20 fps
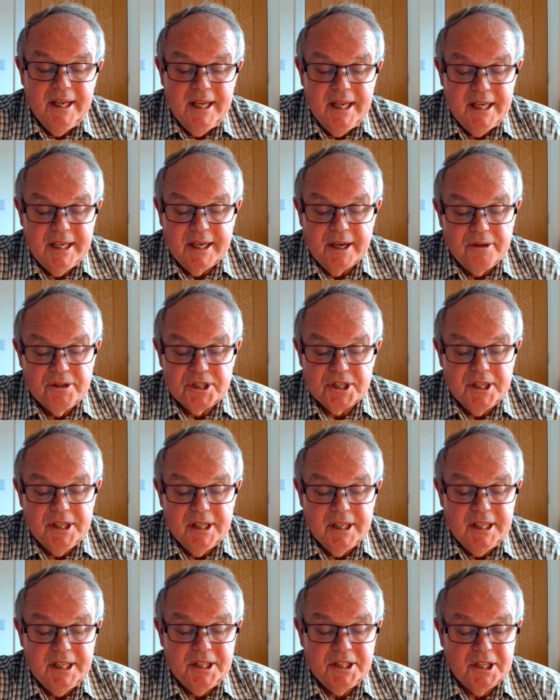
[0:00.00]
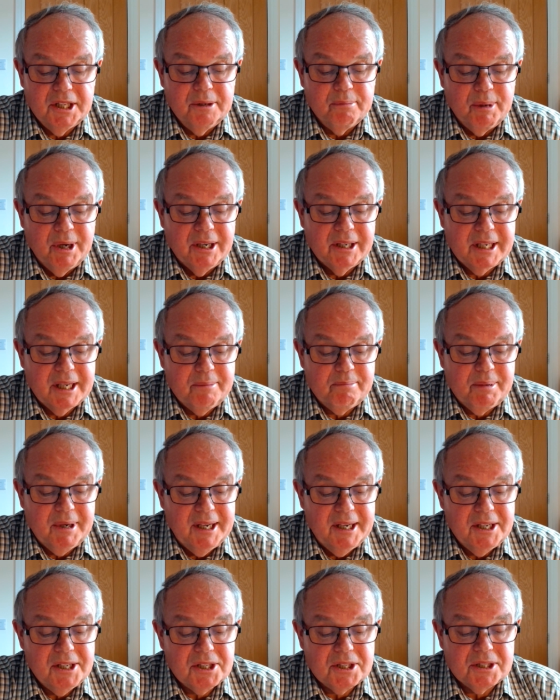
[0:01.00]
He goes early to the
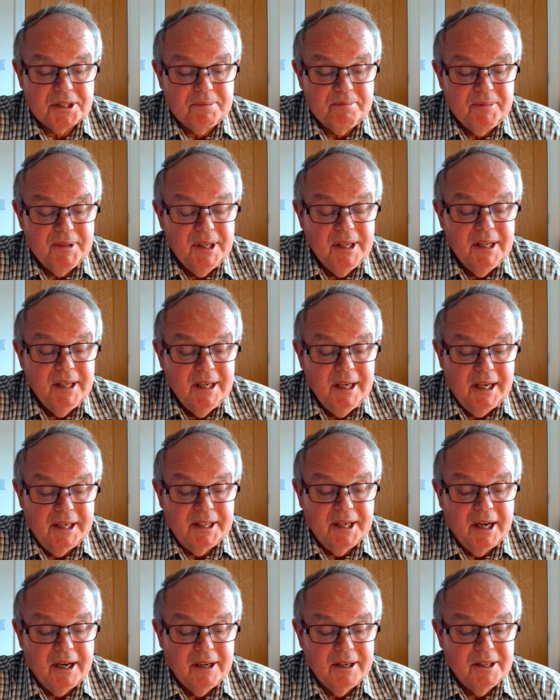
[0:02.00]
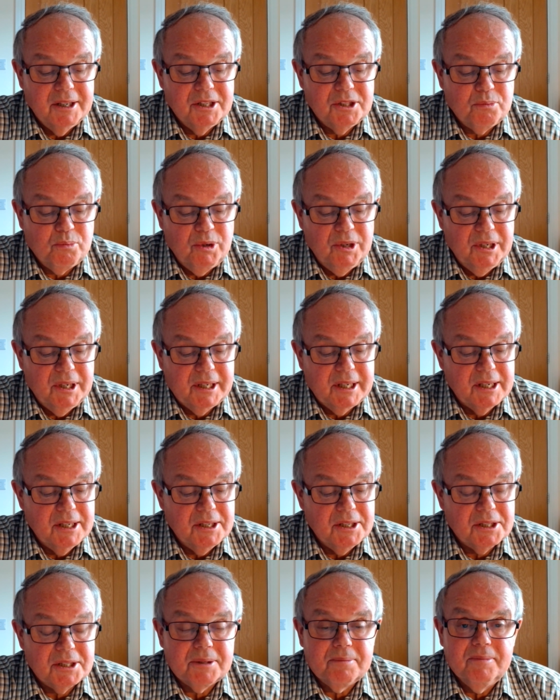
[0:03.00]
marketplace and hires
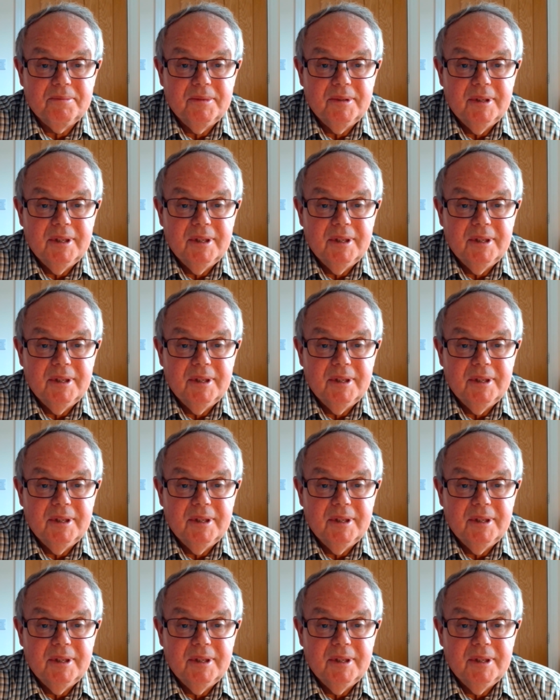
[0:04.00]
workers